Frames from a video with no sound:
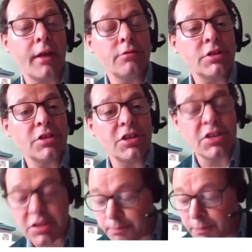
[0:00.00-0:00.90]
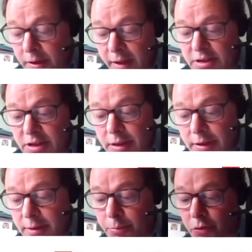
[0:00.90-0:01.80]
accounting system? That's
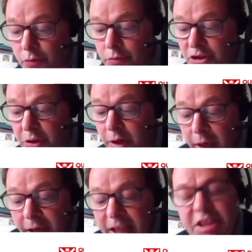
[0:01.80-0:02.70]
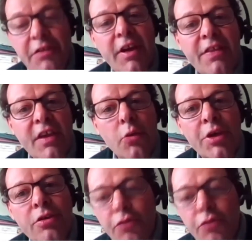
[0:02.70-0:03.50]
clearly important. So is there anything we